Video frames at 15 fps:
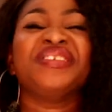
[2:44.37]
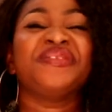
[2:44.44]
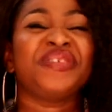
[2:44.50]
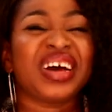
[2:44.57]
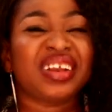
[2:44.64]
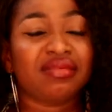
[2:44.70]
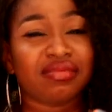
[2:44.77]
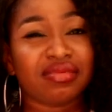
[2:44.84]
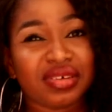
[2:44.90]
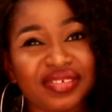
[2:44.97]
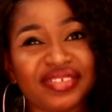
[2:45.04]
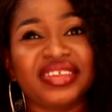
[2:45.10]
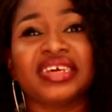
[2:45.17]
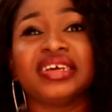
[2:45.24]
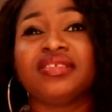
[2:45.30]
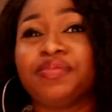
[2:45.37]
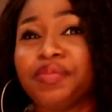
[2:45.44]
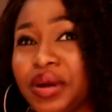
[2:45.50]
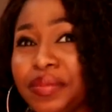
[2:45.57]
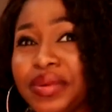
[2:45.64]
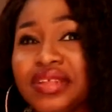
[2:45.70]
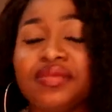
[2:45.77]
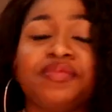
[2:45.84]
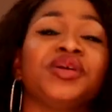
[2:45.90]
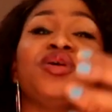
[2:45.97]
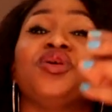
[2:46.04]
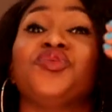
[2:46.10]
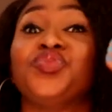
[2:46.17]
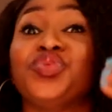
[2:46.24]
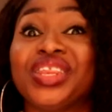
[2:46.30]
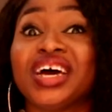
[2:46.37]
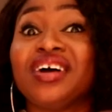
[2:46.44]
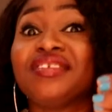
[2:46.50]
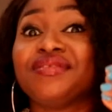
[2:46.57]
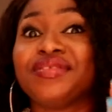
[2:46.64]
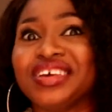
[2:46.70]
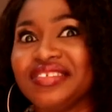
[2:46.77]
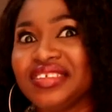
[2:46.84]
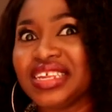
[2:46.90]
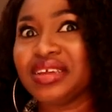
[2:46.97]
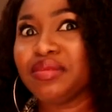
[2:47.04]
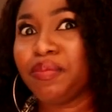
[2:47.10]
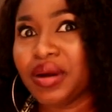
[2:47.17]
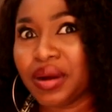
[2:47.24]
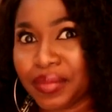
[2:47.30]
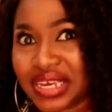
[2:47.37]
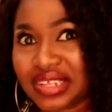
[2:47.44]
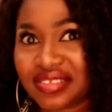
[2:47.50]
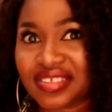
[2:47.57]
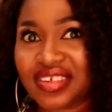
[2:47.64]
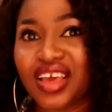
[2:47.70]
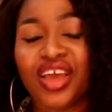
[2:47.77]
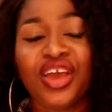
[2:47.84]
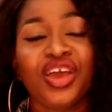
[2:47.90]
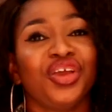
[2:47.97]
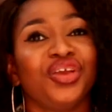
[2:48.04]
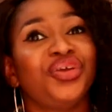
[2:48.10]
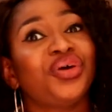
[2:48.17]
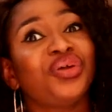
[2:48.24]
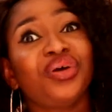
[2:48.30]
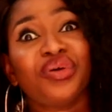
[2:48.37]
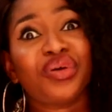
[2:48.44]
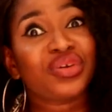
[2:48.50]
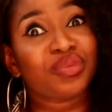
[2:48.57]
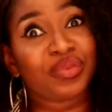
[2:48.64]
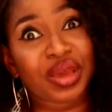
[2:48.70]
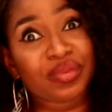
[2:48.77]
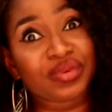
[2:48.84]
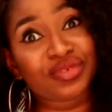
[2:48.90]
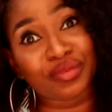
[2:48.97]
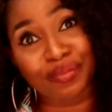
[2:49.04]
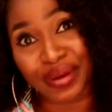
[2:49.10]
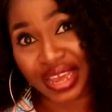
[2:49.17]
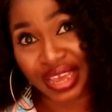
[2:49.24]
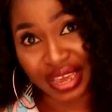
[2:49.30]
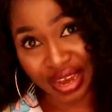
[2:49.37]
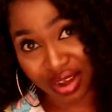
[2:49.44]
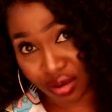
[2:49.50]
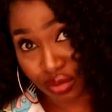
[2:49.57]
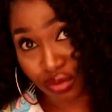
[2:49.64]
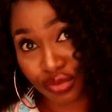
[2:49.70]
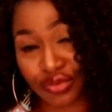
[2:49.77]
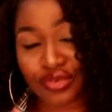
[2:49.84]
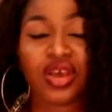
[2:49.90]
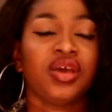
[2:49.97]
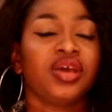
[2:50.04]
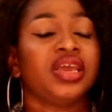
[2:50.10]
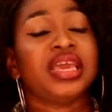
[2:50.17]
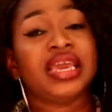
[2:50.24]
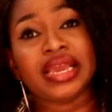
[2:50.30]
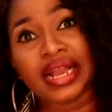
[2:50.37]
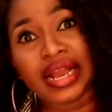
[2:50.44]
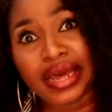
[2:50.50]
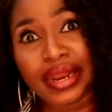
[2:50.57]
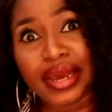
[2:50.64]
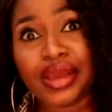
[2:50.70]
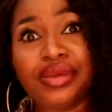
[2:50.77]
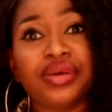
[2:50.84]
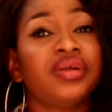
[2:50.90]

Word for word: In fact, resident permits, because without resident permits, you're not going to be able to buy a house in Ghana.